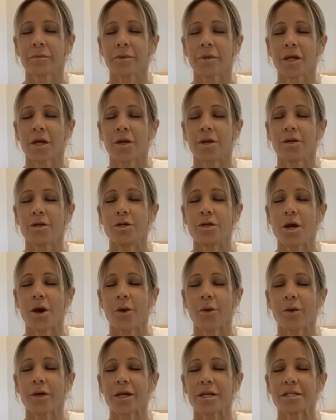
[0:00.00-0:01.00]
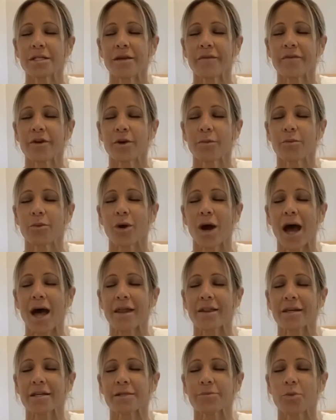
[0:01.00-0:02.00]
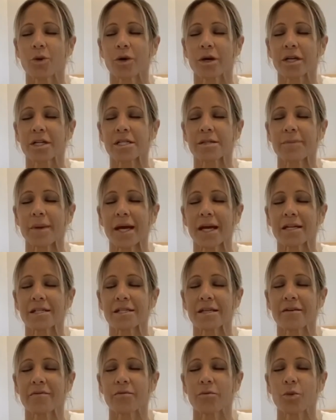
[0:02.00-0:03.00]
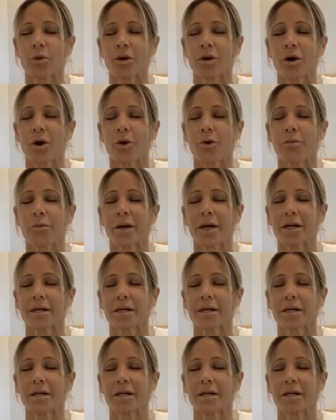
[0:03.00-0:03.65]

Notice if your breath is more expansive, more open.